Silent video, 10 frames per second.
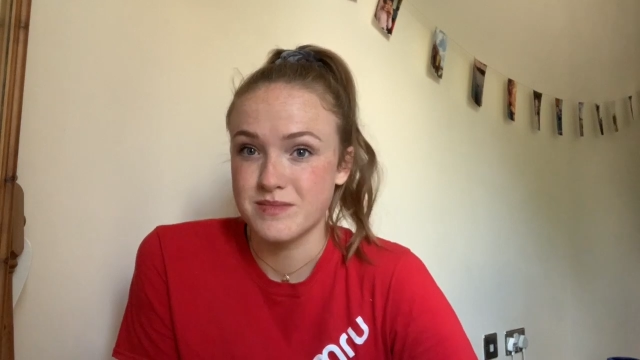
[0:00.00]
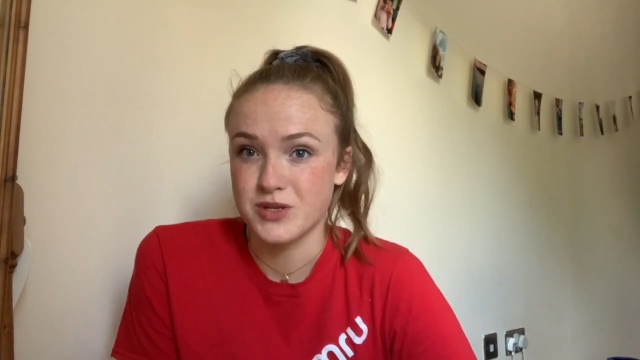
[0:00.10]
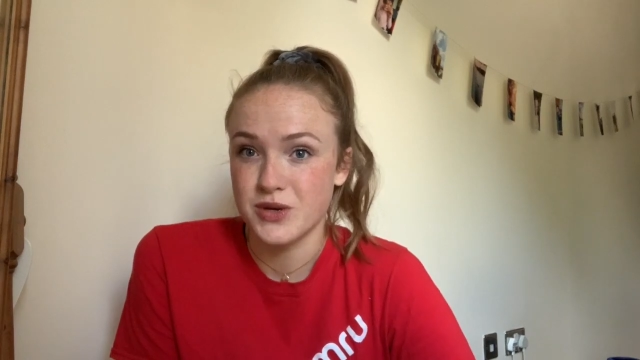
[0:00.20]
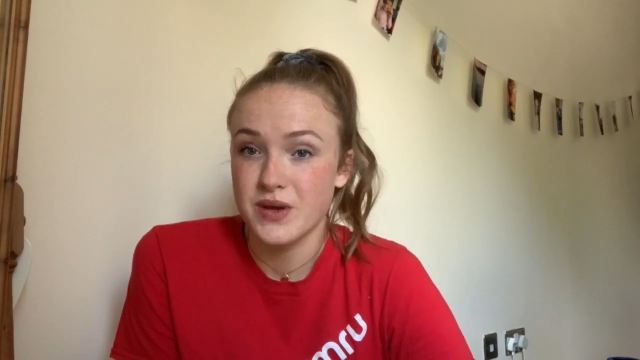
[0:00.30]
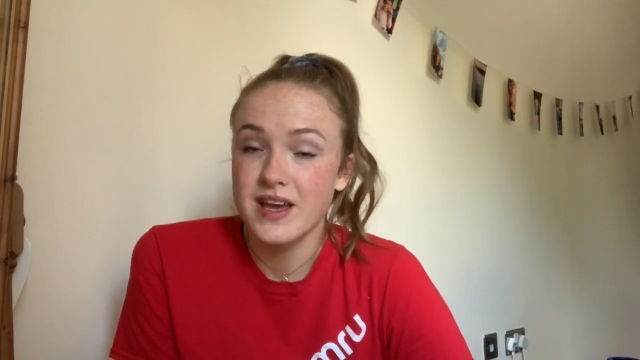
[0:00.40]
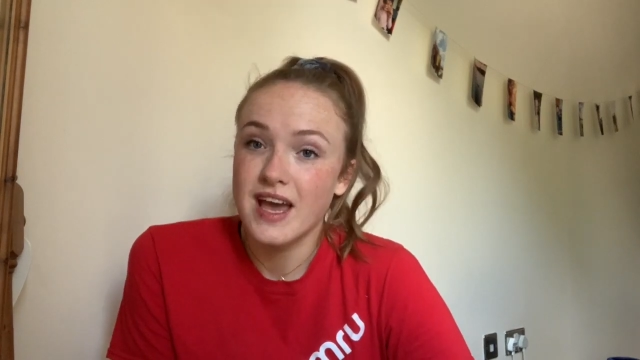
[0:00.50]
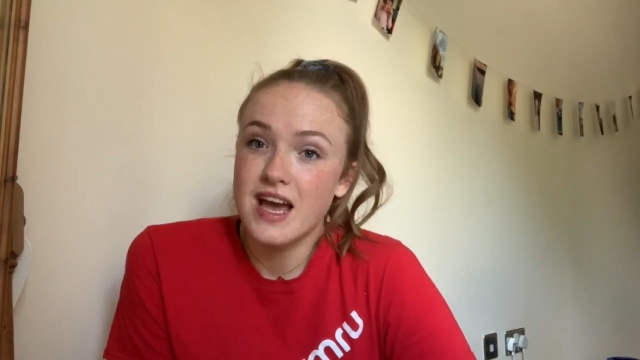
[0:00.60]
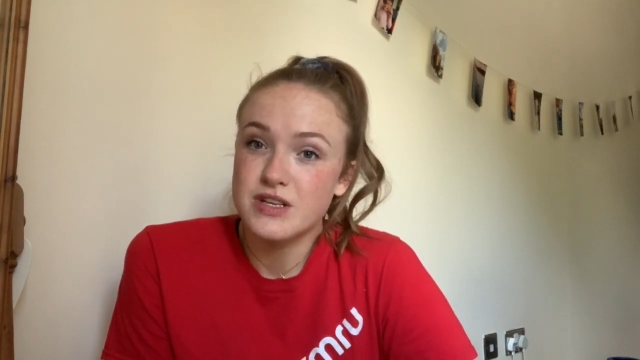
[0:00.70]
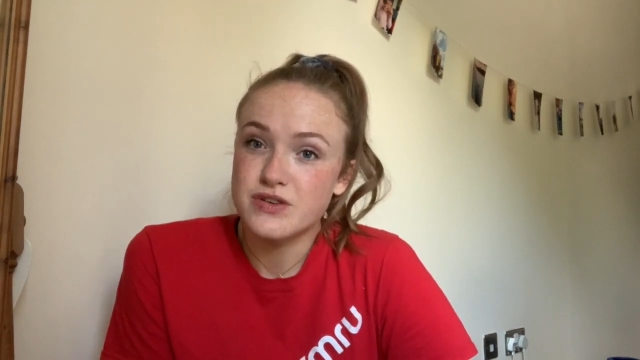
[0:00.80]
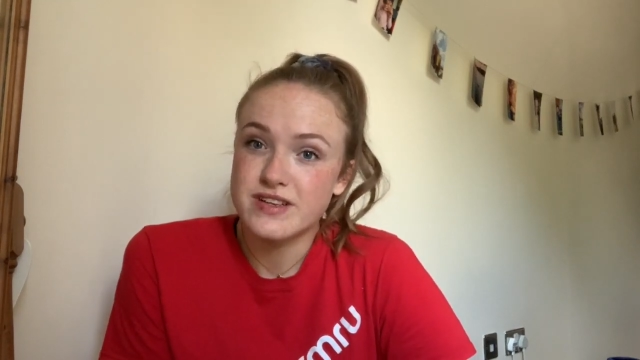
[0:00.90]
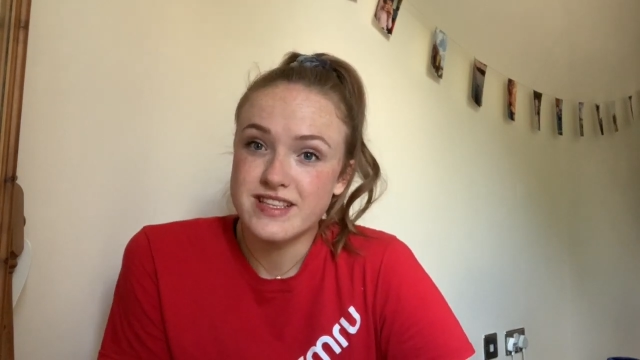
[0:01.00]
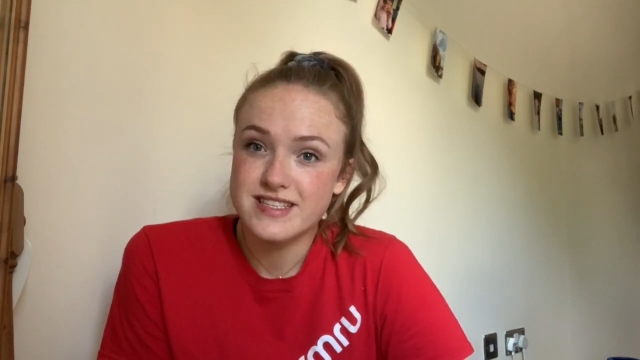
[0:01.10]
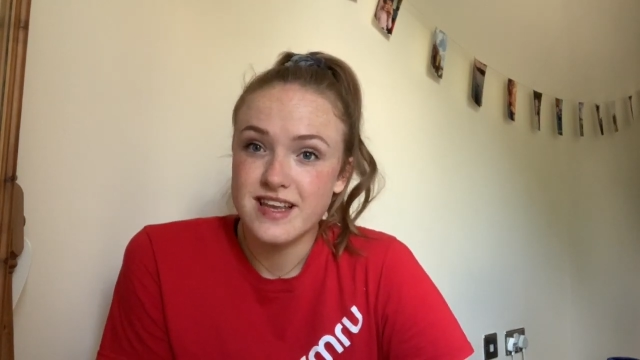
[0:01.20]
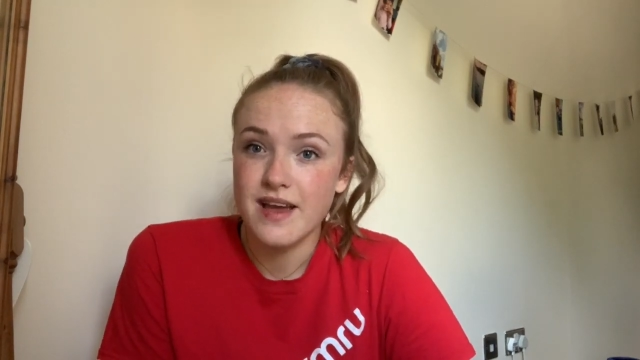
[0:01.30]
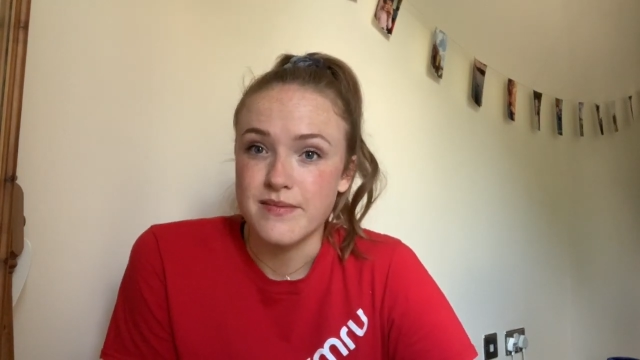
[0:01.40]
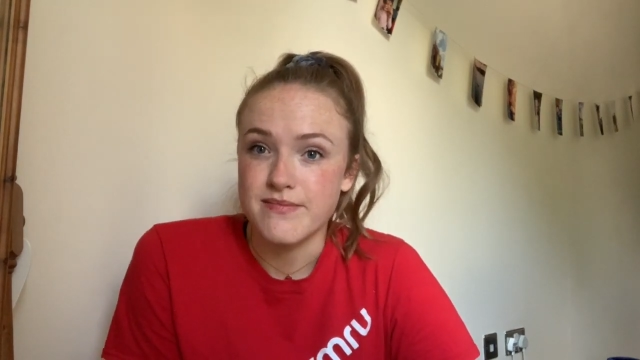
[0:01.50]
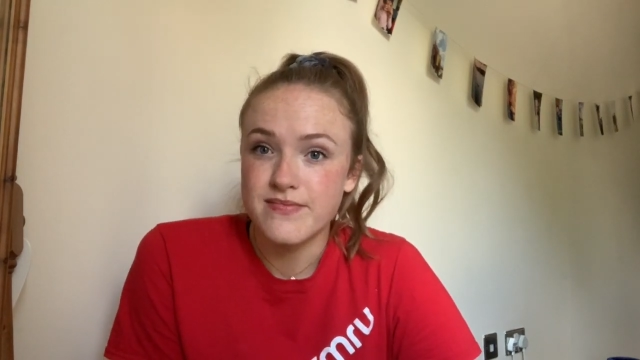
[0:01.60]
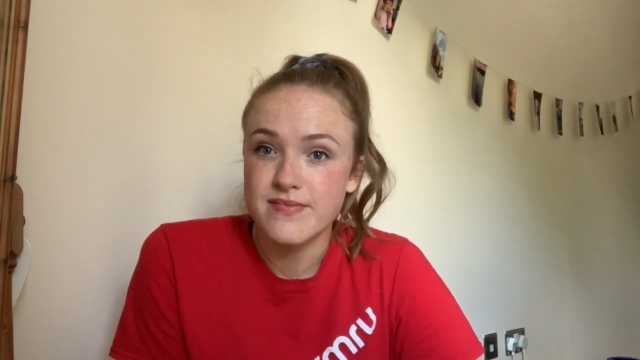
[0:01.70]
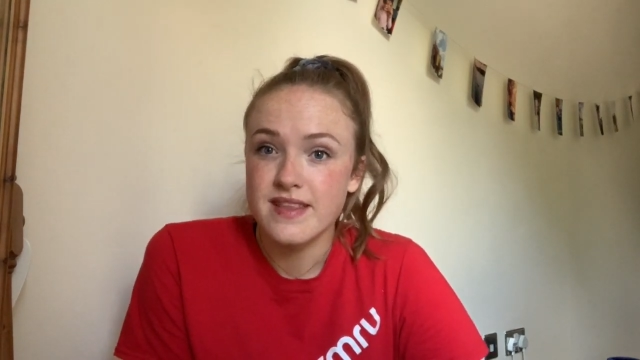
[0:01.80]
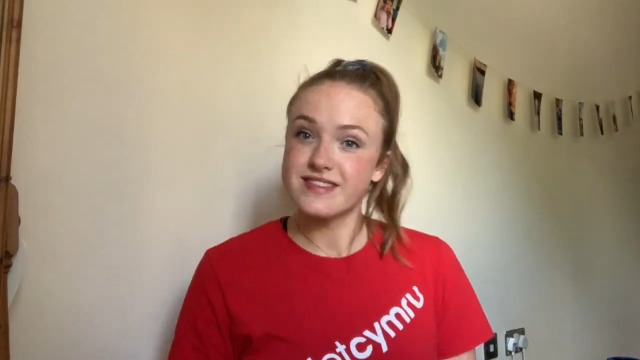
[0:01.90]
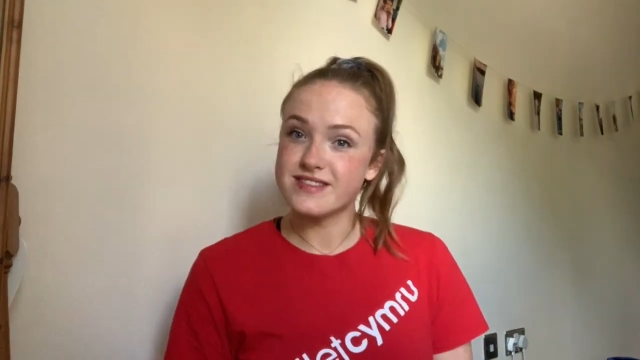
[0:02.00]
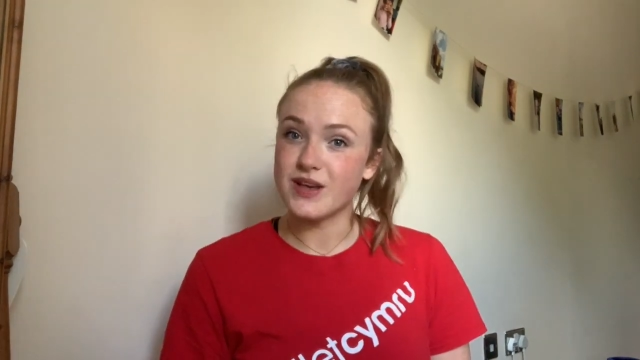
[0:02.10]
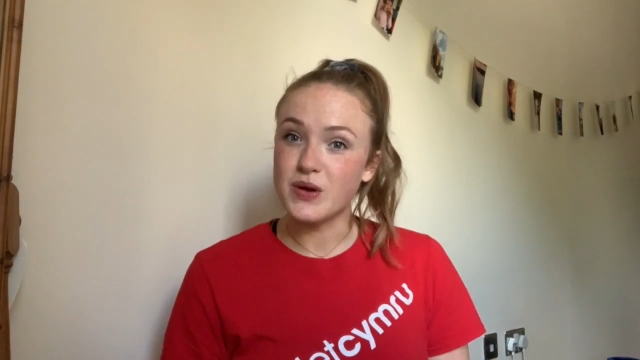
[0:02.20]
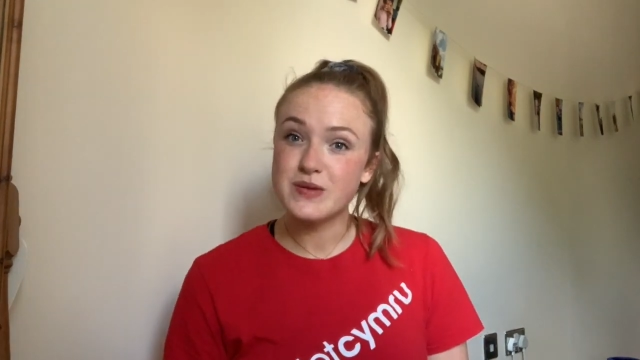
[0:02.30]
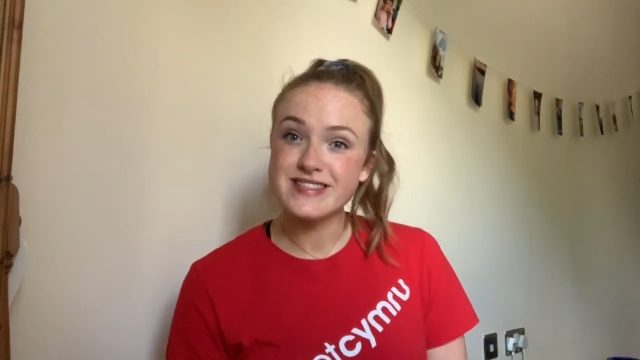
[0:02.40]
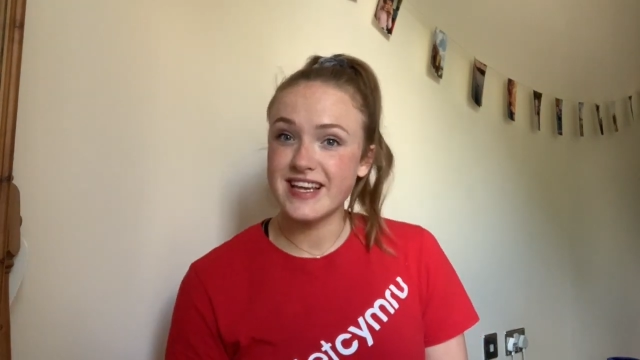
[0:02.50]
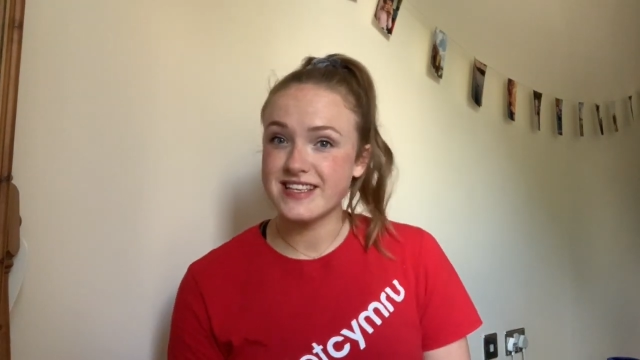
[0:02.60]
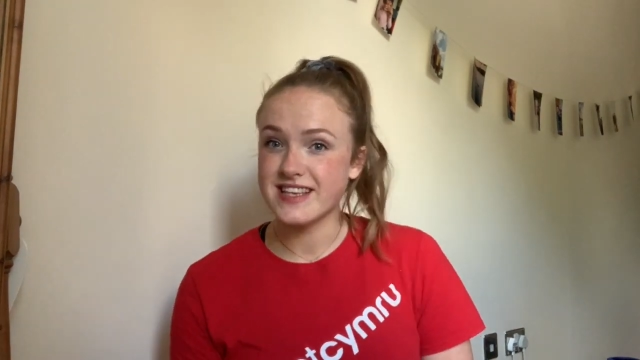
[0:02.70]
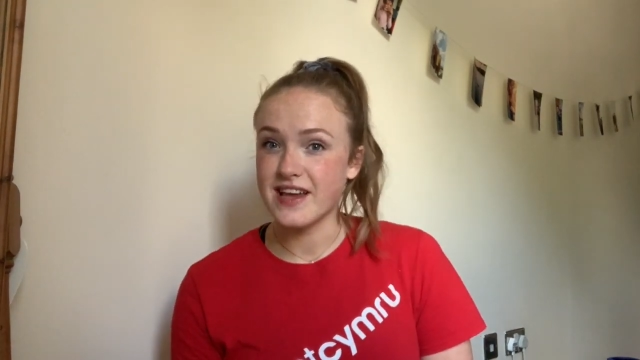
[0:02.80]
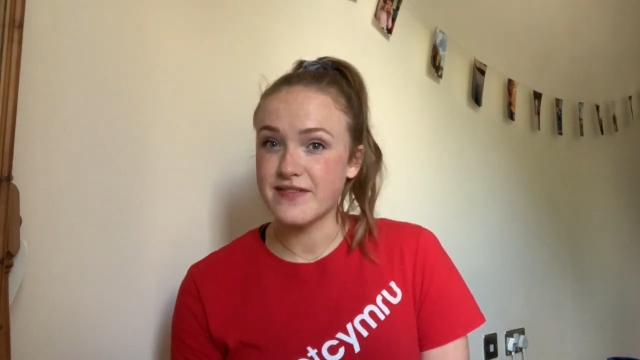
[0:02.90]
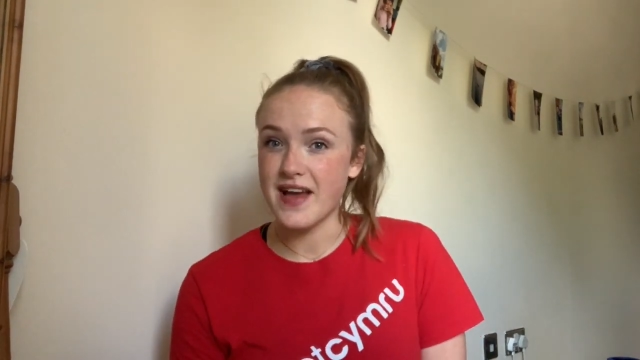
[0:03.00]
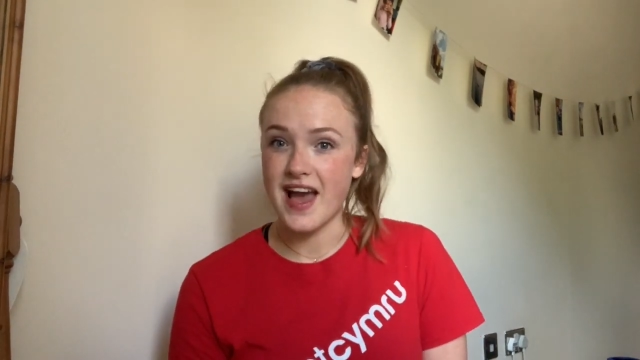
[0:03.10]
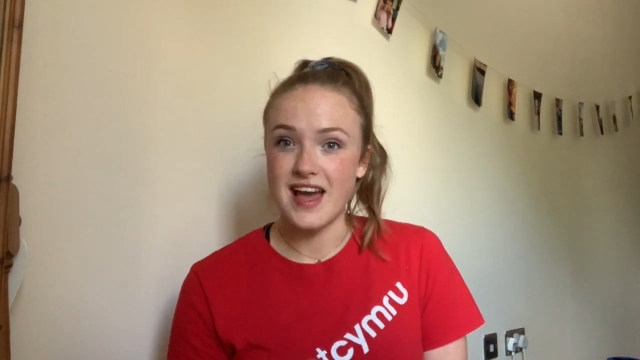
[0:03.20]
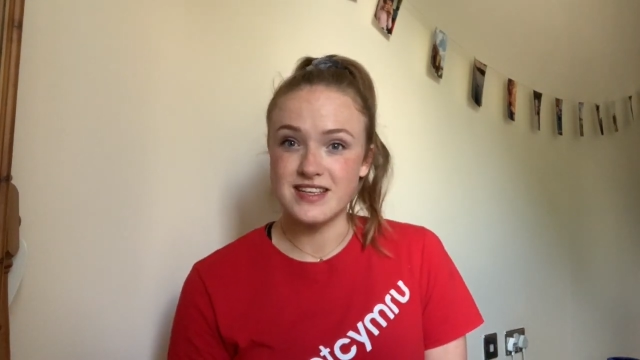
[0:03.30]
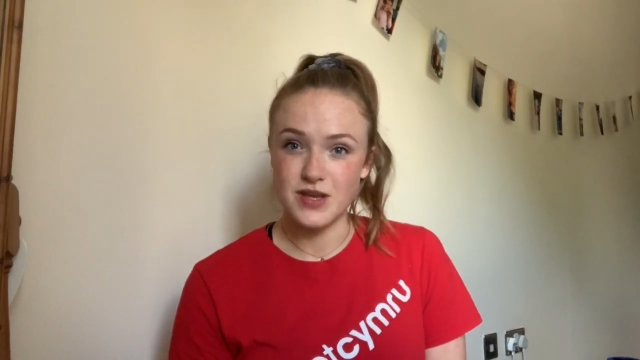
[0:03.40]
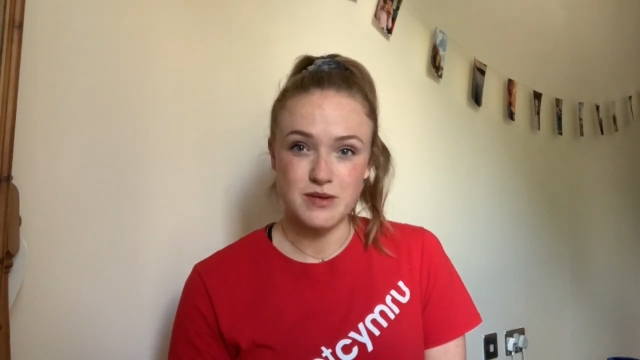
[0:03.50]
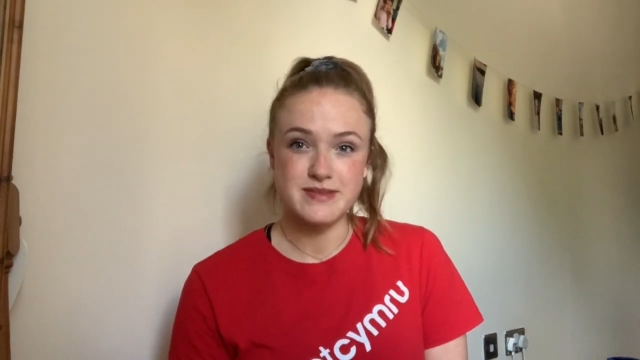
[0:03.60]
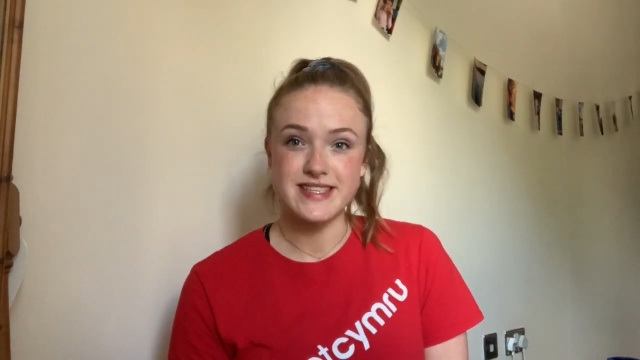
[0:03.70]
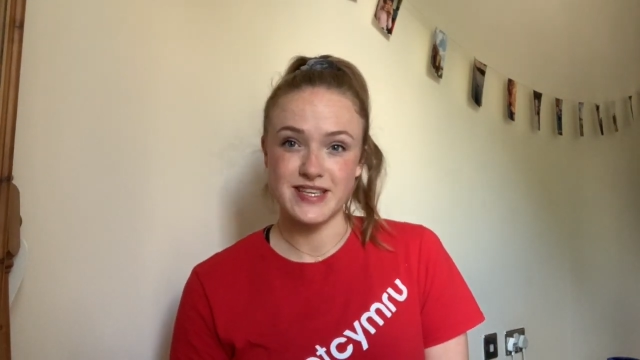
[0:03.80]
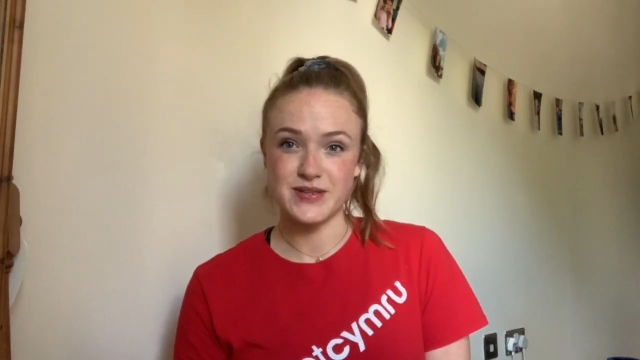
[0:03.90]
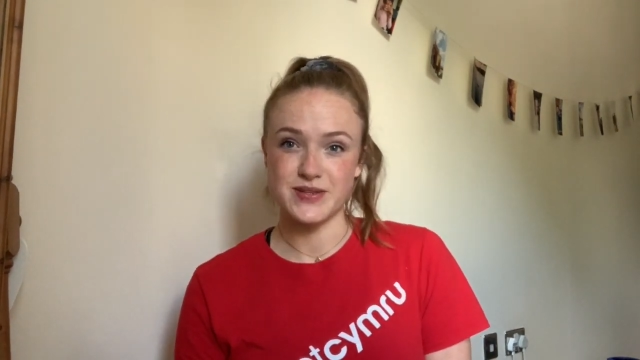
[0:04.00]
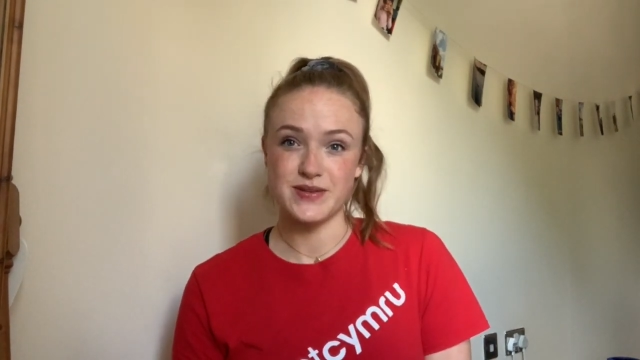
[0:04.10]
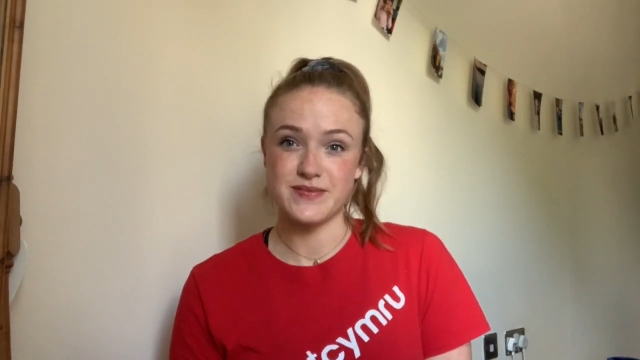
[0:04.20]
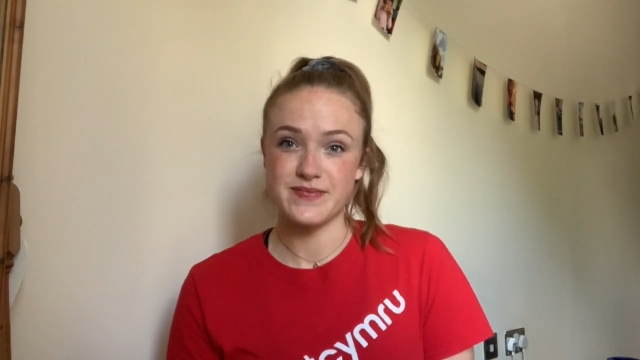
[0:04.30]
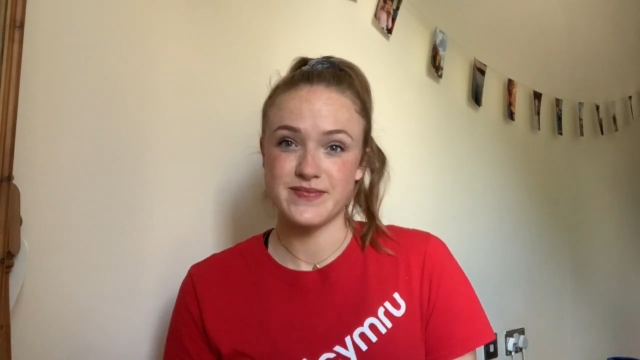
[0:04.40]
to during this time. So stay safe and hope to see you soon.